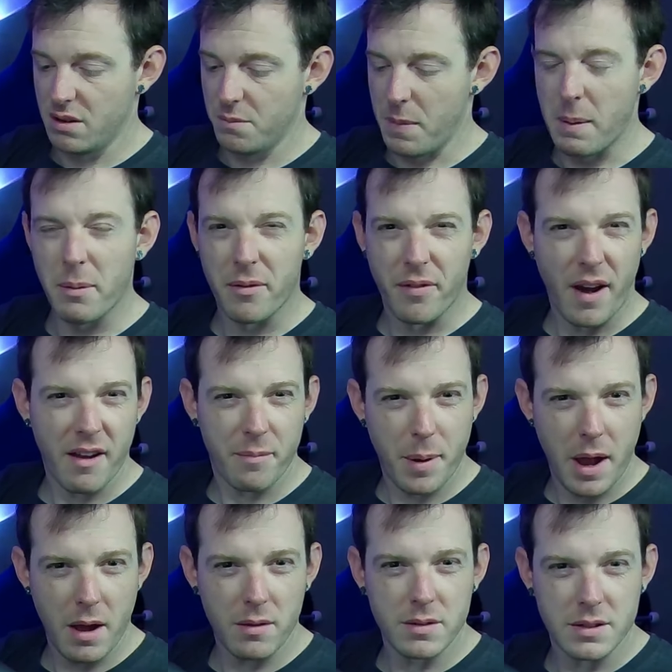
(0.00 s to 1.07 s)
Maybe 5
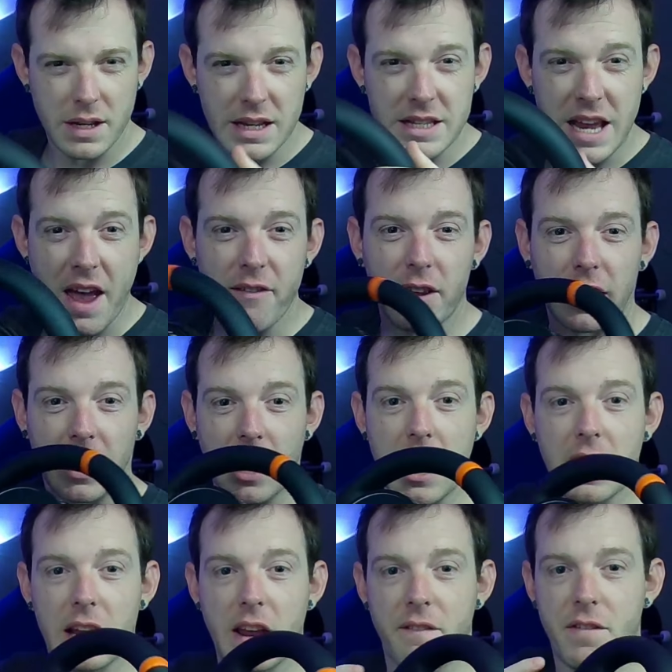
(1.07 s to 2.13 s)
pounds? It's heavy. Like,
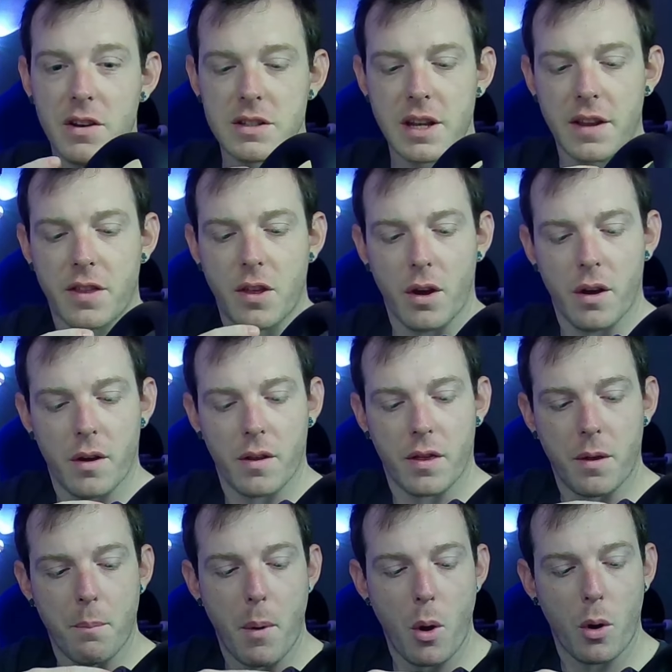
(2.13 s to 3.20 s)
it feels like
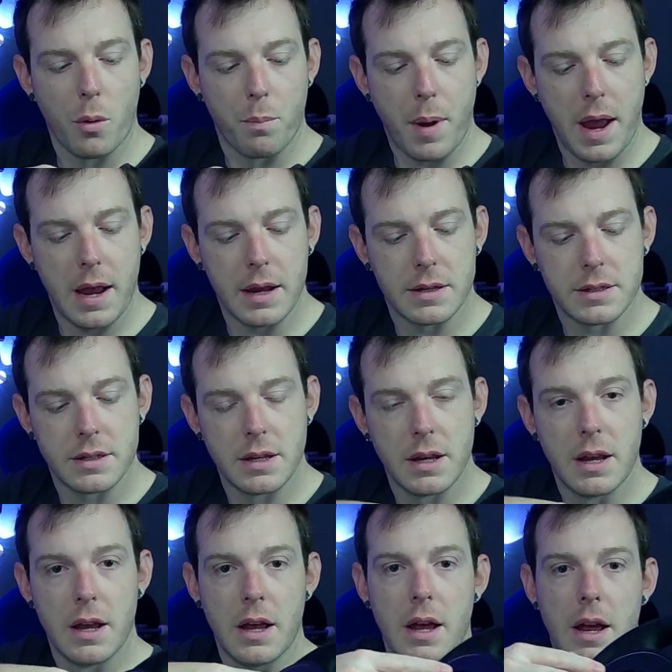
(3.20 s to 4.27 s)
the motor base,
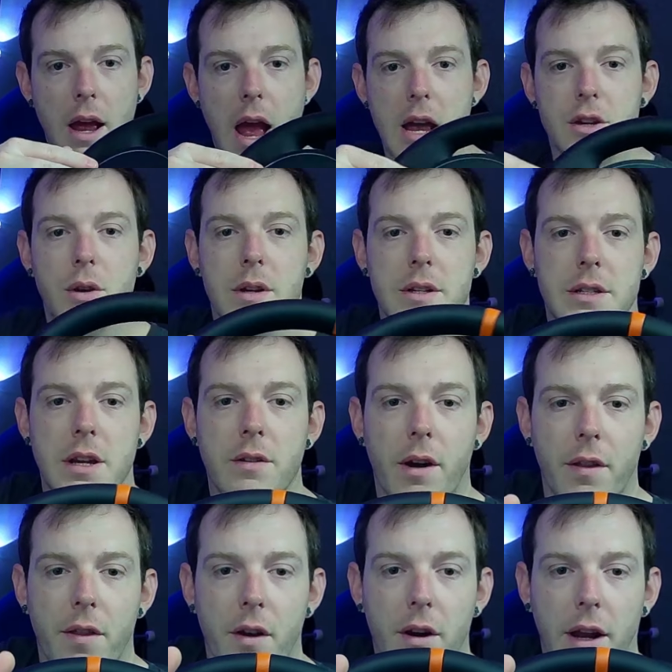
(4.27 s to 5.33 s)
as you can see
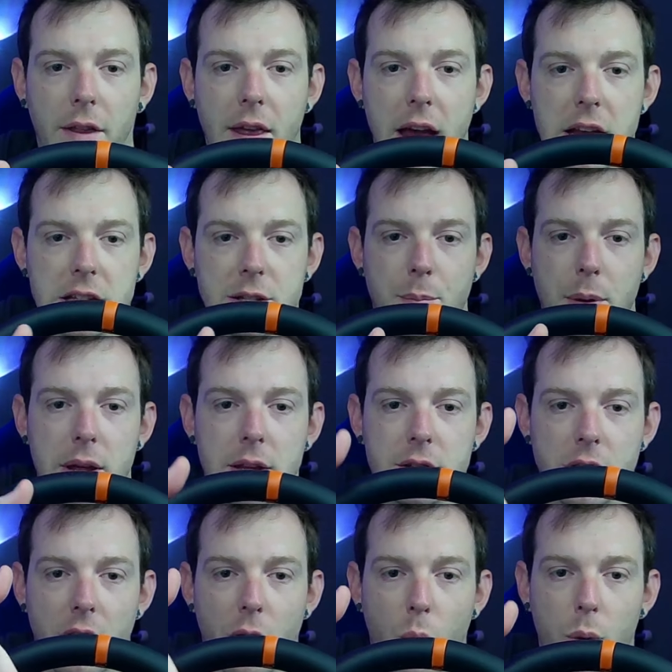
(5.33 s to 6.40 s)
right there, like that spins
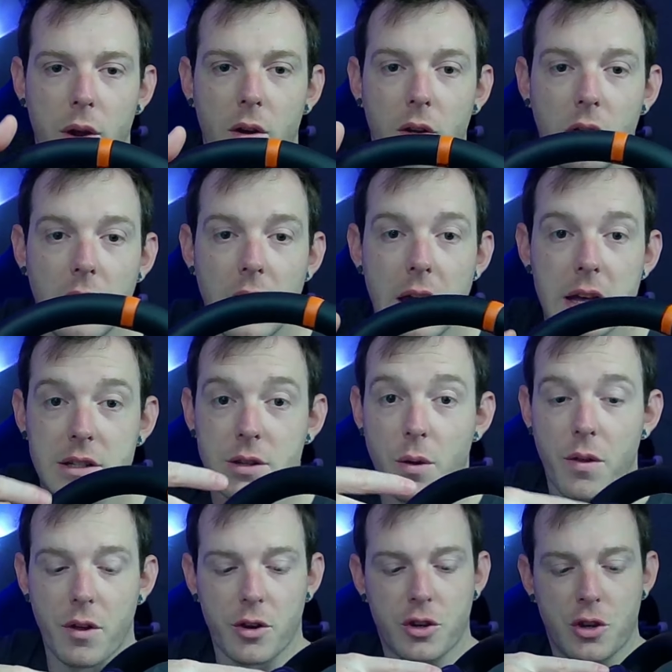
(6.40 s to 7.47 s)
on the wheel. So
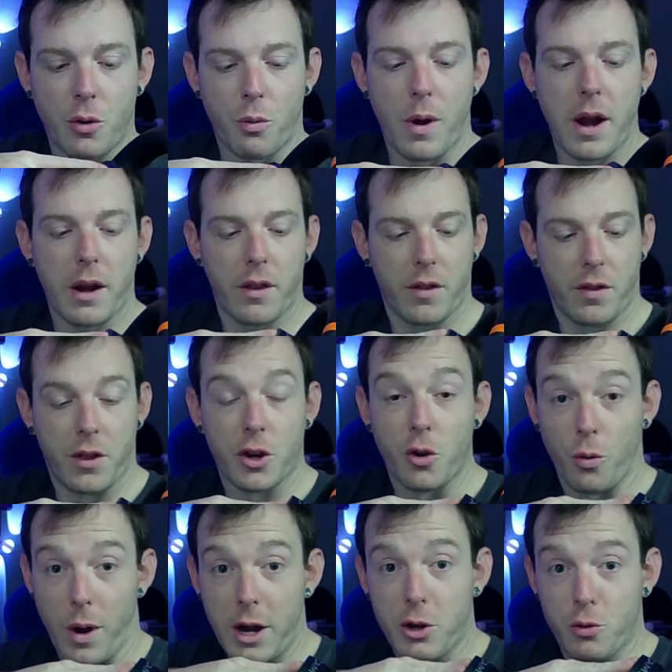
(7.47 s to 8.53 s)
the
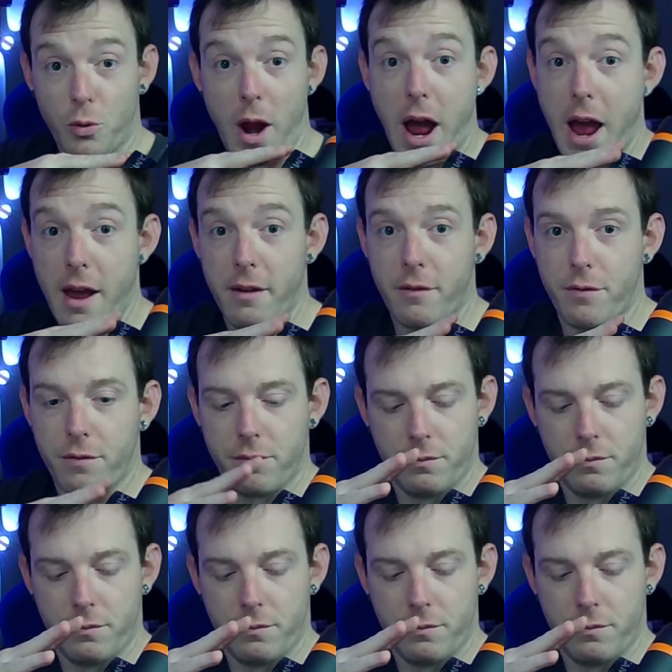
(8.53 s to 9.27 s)
direct drive